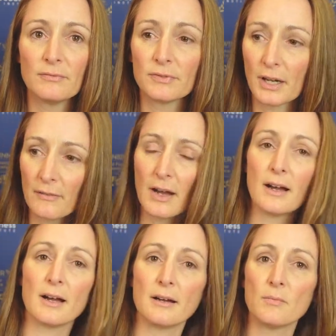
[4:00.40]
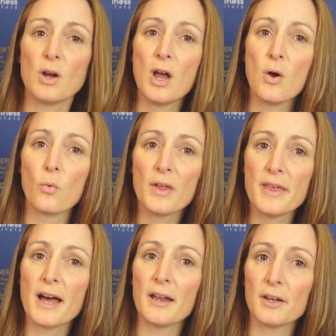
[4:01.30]
kind of
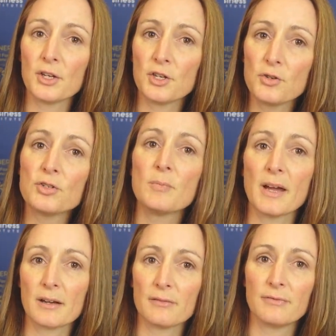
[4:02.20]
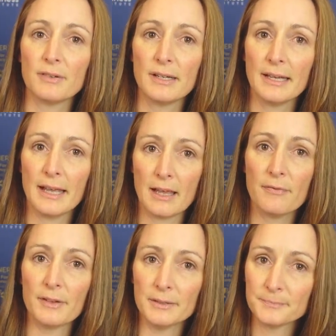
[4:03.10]
without a huge amount of
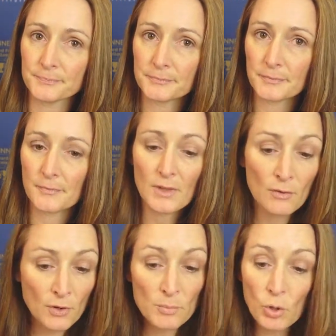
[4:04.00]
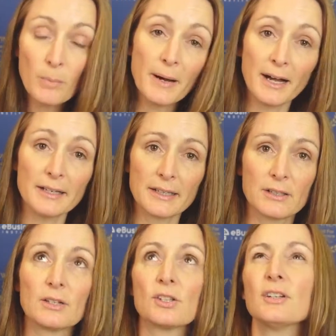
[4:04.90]
effort from your part, not
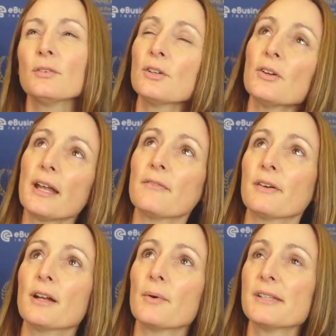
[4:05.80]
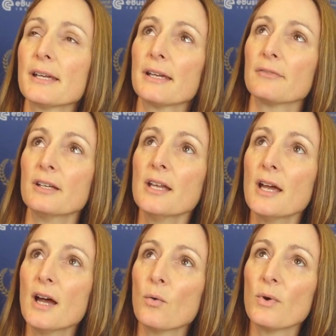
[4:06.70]
effort, I won't say effort,
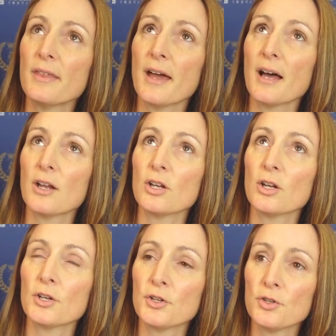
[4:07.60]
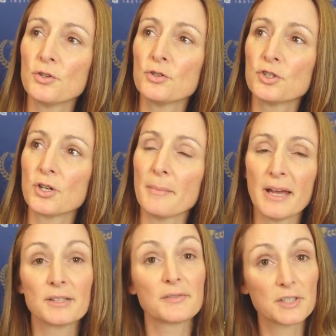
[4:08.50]
without huge
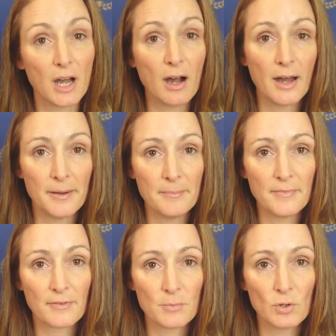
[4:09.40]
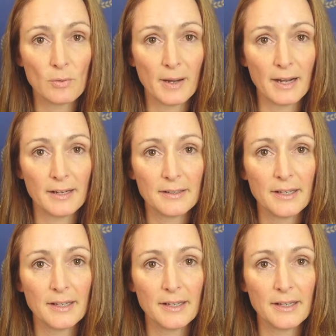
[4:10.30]
amounts of time from your part,